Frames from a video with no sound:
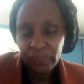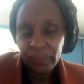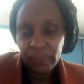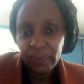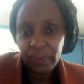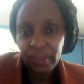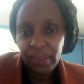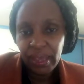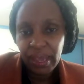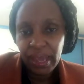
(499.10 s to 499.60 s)

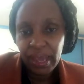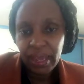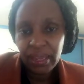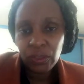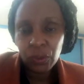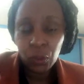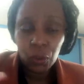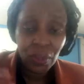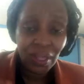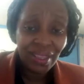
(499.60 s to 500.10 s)
yeah,
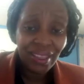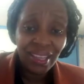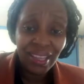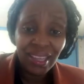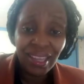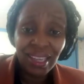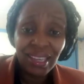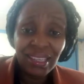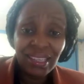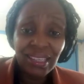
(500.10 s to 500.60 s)
so that the
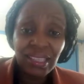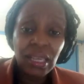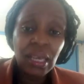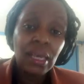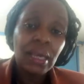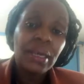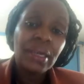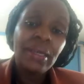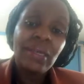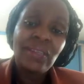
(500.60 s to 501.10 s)
guest
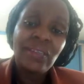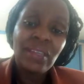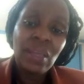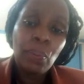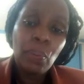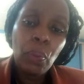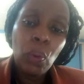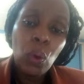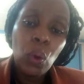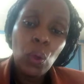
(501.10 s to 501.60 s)
is
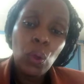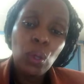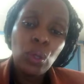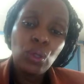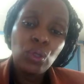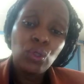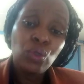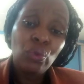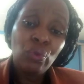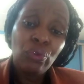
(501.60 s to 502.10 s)
able
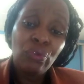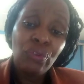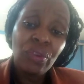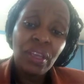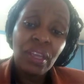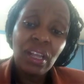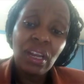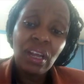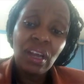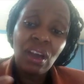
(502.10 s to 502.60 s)
to
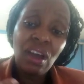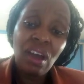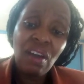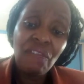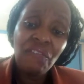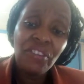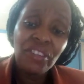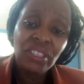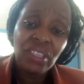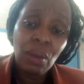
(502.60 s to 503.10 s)
feel
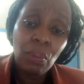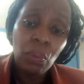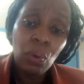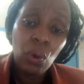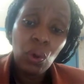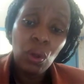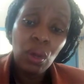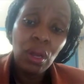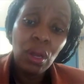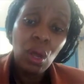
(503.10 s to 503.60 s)

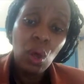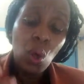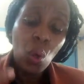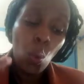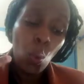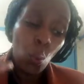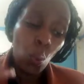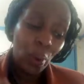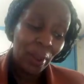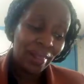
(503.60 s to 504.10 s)
comfortable
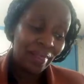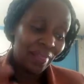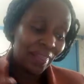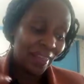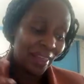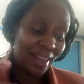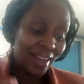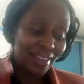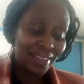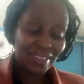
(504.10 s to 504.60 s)
when
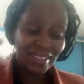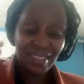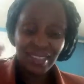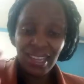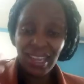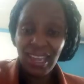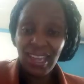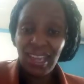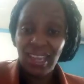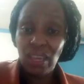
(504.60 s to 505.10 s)
they are
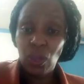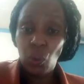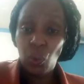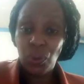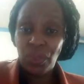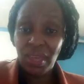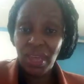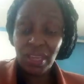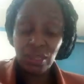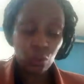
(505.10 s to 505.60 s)
staying
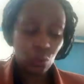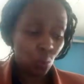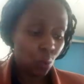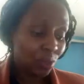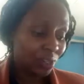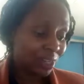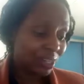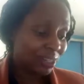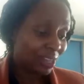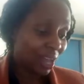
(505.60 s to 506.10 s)
with us. So
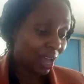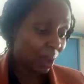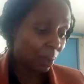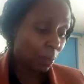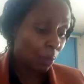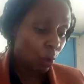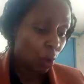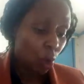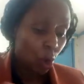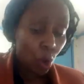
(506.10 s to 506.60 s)
what are
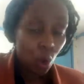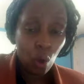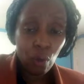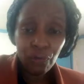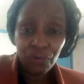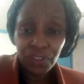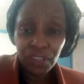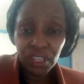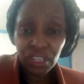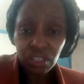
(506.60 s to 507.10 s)
some
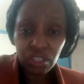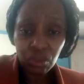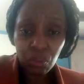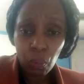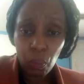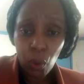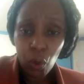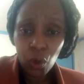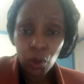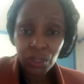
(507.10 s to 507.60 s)
of these
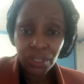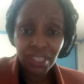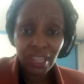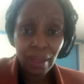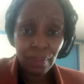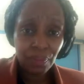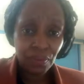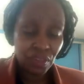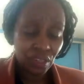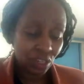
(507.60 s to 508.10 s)
small
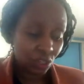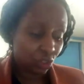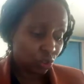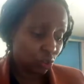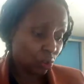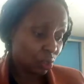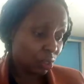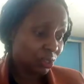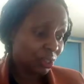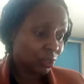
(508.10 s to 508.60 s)

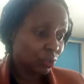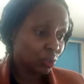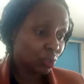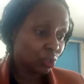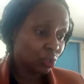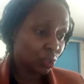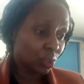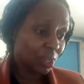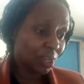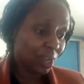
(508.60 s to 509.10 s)
subsections that you're
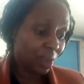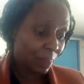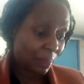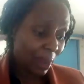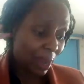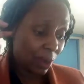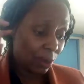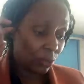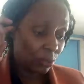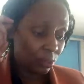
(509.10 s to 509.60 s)
talking
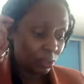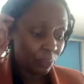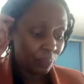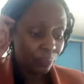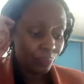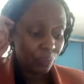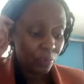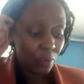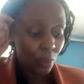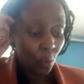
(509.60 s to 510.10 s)
about?
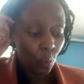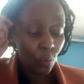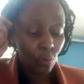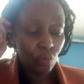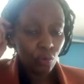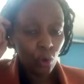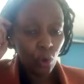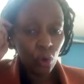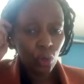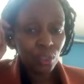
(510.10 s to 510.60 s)

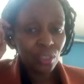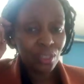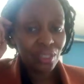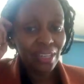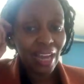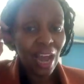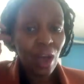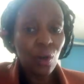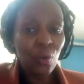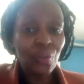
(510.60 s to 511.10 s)
We've got
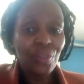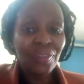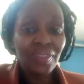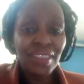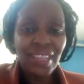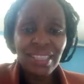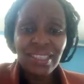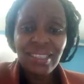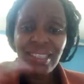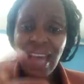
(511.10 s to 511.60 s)
now,
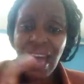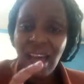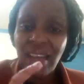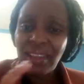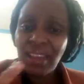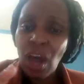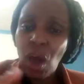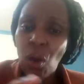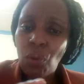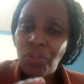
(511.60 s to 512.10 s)
these are
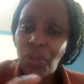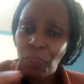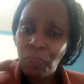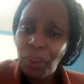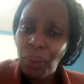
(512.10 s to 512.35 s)
the